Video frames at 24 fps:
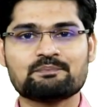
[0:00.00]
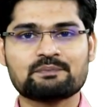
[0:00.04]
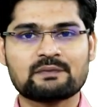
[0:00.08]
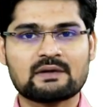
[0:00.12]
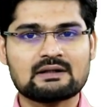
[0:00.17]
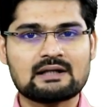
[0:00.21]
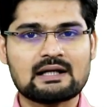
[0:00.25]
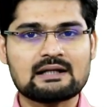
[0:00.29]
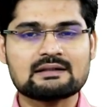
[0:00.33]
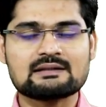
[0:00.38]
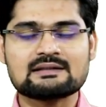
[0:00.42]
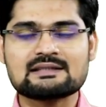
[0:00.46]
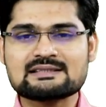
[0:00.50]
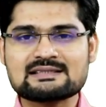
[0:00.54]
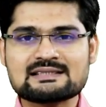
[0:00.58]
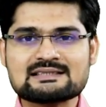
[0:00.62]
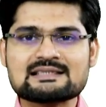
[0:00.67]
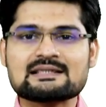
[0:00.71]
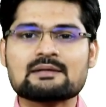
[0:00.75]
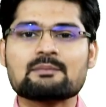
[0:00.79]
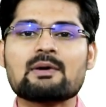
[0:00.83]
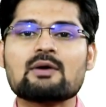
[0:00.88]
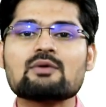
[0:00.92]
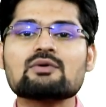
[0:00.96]
right? This
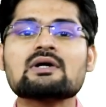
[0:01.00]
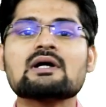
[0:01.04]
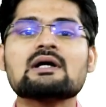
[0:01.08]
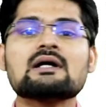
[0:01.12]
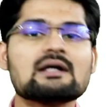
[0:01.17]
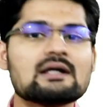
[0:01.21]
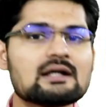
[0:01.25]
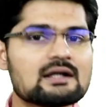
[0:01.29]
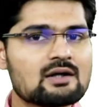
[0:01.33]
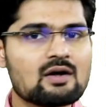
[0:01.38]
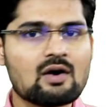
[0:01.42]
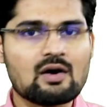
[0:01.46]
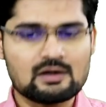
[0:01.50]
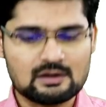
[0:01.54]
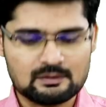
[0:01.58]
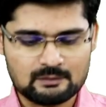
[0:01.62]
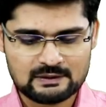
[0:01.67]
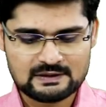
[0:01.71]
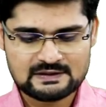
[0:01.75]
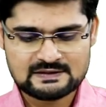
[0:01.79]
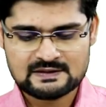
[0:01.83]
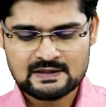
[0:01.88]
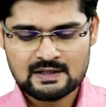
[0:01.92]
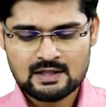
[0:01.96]
is about
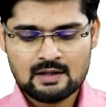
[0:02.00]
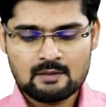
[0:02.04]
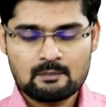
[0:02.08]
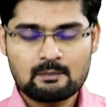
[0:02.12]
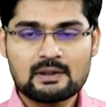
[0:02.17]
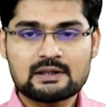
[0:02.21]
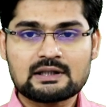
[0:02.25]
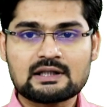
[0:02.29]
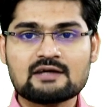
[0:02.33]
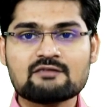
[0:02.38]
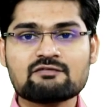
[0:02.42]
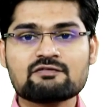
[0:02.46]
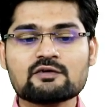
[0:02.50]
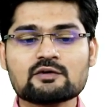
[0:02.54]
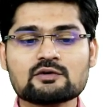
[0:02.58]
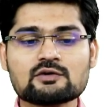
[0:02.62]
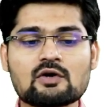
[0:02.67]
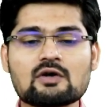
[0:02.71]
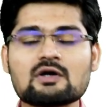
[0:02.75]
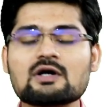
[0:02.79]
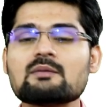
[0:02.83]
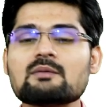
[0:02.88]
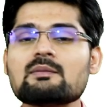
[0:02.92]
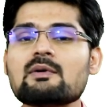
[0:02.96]
economics. But if you
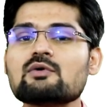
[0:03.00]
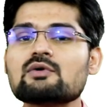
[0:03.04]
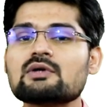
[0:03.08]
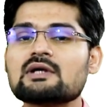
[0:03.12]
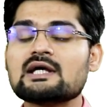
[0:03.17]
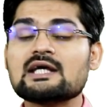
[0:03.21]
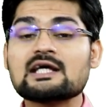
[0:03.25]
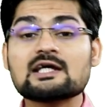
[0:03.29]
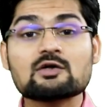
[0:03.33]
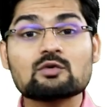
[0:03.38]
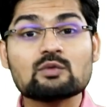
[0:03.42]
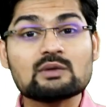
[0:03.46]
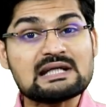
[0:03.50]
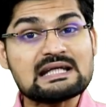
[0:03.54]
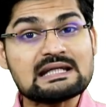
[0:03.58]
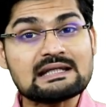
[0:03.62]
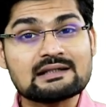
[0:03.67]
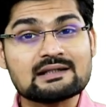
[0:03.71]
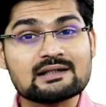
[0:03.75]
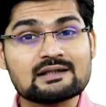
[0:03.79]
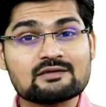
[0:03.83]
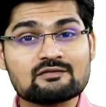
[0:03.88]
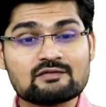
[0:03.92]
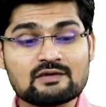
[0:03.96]
talk about
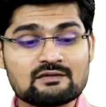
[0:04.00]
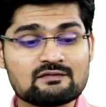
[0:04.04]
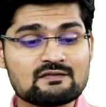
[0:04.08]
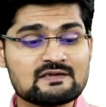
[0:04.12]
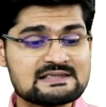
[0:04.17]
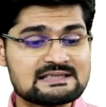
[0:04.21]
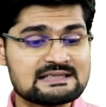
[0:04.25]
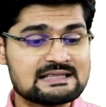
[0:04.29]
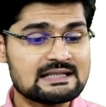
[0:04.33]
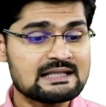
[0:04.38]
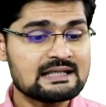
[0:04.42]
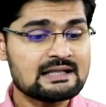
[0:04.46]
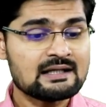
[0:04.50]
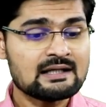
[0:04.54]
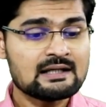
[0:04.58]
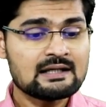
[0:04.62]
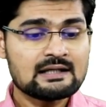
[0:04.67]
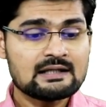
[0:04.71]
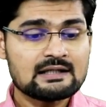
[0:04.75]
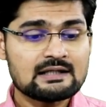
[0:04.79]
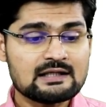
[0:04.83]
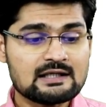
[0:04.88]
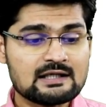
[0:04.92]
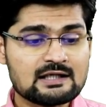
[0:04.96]
equity, when we say
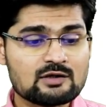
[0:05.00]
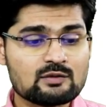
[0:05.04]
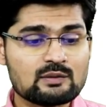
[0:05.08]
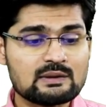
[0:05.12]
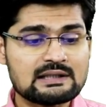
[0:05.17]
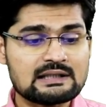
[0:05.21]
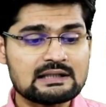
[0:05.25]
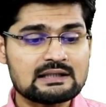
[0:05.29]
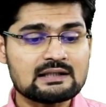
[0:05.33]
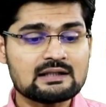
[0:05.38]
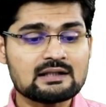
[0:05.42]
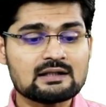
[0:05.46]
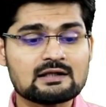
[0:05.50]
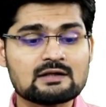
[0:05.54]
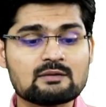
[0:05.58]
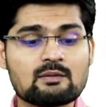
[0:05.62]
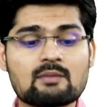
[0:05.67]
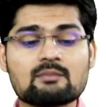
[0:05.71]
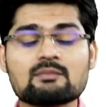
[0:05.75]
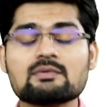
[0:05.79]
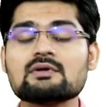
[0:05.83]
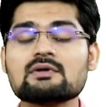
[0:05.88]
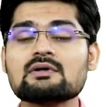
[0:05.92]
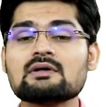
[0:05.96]
equity,
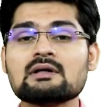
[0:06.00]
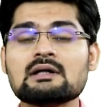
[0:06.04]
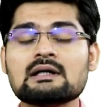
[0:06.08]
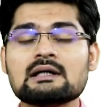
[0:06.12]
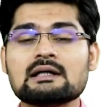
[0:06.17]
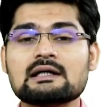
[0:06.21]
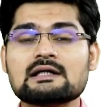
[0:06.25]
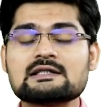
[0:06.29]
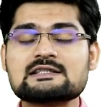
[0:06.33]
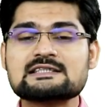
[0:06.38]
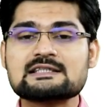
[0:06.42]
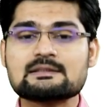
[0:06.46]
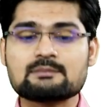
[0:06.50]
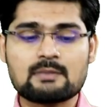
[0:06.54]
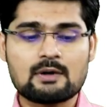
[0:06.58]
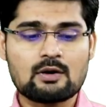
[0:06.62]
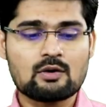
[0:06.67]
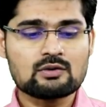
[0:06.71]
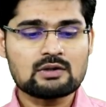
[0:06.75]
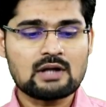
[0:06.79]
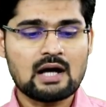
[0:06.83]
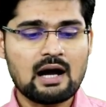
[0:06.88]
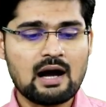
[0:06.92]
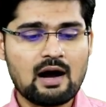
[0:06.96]
remember it's
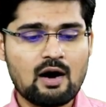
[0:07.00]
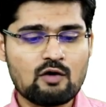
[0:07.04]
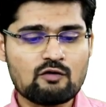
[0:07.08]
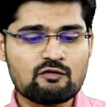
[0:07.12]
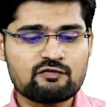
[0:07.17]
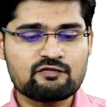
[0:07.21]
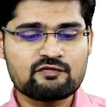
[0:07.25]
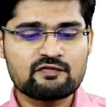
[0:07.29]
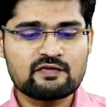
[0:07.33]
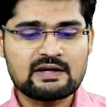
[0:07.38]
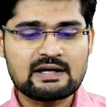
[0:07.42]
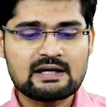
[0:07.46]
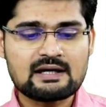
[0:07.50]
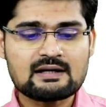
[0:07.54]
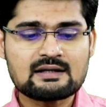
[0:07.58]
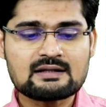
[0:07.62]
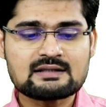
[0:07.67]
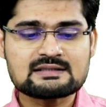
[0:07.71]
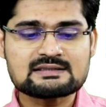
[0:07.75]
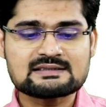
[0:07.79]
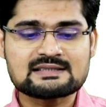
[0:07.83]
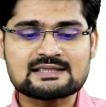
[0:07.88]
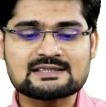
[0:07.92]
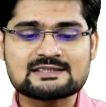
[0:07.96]
about how fair
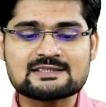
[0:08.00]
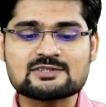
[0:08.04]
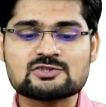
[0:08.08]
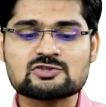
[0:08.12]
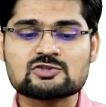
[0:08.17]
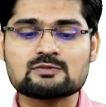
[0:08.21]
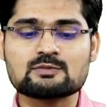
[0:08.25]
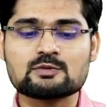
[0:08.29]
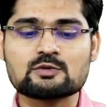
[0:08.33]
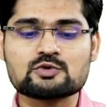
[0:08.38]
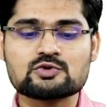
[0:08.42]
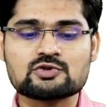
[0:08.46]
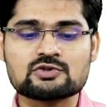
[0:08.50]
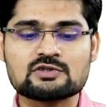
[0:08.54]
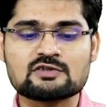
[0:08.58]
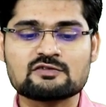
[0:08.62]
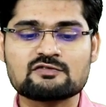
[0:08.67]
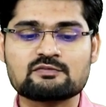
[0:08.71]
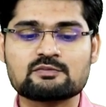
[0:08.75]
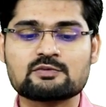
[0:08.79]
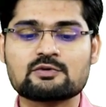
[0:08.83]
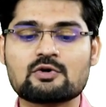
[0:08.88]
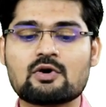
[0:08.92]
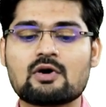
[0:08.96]
is this distribution
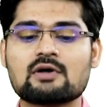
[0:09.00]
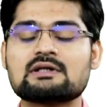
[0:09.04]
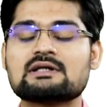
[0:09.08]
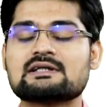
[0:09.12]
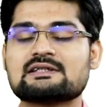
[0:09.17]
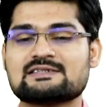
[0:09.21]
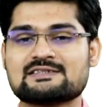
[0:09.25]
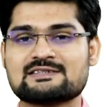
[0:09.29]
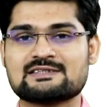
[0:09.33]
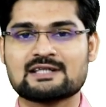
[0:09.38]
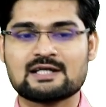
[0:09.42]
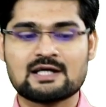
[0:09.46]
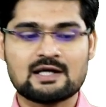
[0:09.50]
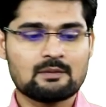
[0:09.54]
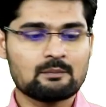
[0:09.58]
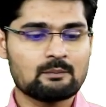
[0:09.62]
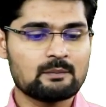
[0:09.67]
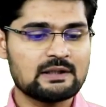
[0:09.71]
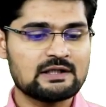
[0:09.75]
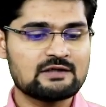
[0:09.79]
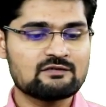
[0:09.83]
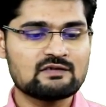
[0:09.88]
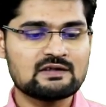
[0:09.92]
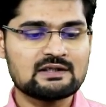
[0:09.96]
of products
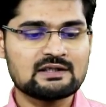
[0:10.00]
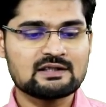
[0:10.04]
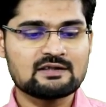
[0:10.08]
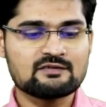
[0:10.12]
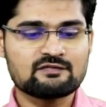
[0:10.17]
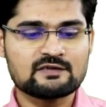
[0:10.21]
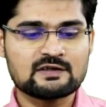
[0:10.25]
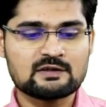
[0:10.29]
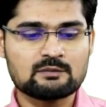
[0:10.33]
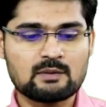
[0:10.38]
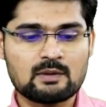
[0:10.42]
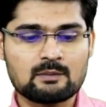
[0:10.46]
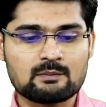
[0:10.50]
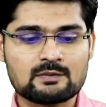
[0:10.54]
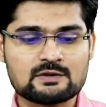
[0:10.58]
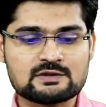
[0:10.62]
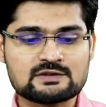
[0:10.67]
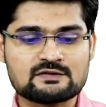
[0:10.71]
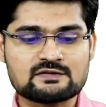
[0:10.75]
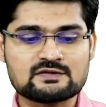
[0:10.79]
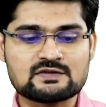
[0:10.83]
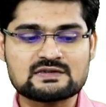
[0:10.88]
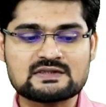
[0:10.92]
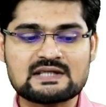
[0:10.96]
between different
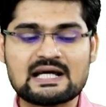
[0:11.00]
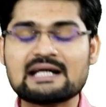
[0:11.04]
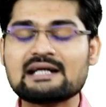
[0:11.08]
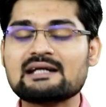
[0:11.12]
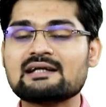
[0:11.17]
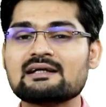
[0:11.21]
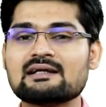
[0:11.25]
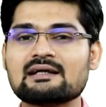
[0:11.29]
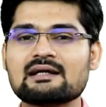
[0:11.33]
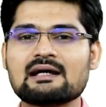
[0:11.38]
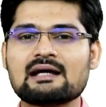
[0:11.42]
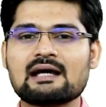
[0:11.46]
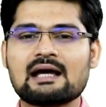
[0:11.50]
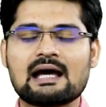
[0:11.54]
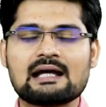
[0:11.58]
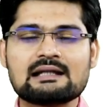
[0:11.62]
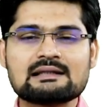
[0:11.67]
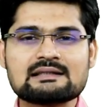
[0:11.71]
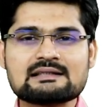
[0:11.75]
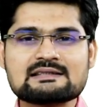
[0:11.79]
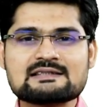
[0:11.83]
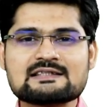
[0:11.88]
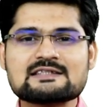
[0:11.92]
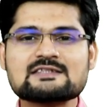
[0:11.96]
members of society.
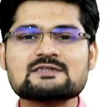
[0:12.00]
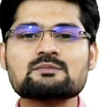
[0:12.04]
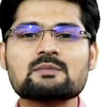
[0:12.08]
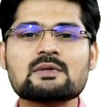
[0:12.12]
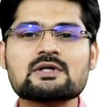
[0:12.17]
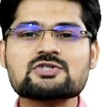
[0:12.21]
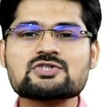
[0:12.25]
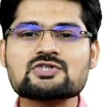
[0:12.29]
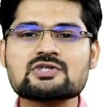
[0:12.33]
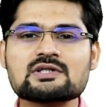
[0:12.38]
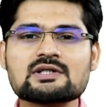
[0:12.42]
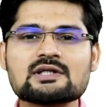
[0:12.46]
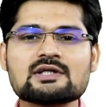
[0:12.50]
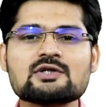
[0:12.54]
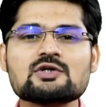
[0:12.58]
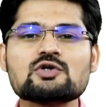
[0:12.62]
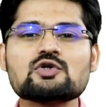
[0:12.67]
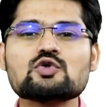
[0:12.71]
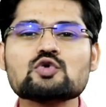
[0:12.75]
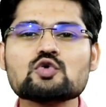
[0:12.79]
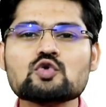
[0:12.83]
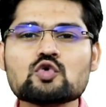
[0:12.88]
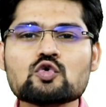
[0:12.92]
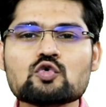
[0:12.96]
And this is measured in
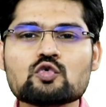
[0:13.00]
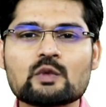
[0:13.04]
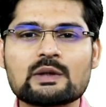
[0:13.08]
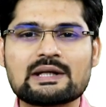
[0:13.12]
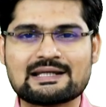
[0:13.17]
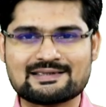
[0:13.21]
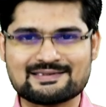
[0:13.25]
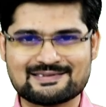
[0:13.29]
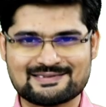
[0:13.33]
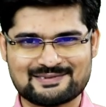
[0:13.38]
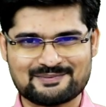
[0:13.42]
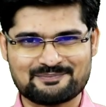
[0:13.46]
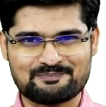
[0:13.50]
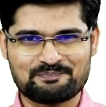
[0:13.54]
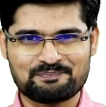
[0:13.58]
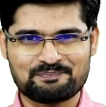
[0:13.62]
two ways.